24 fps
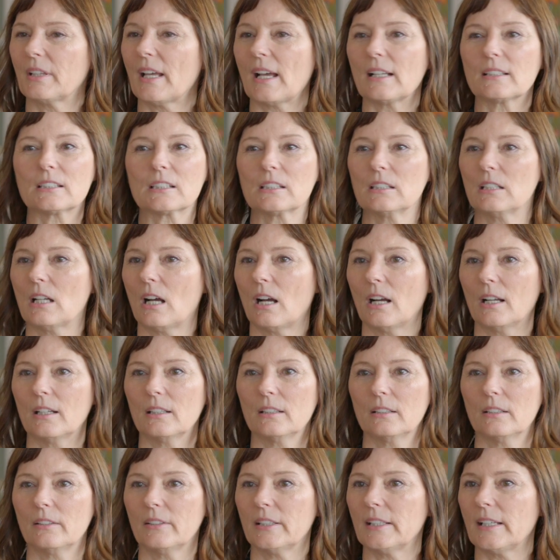that's not
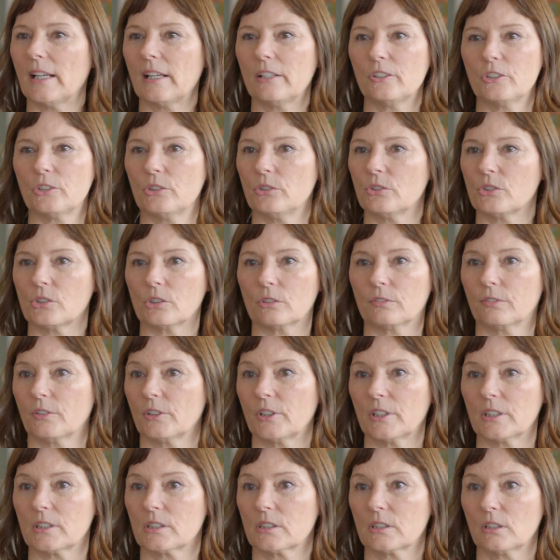the end user for
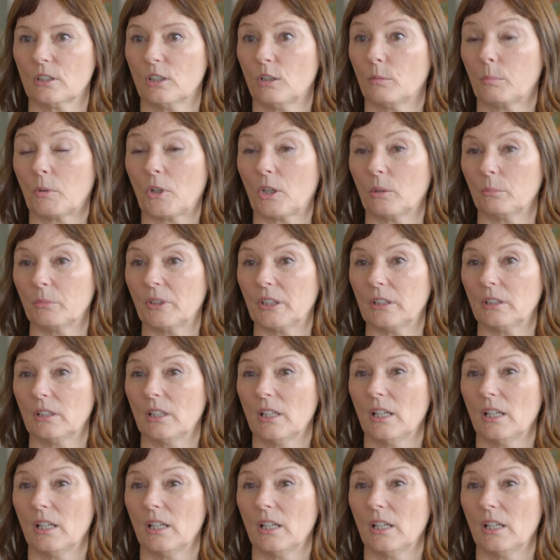this apartment.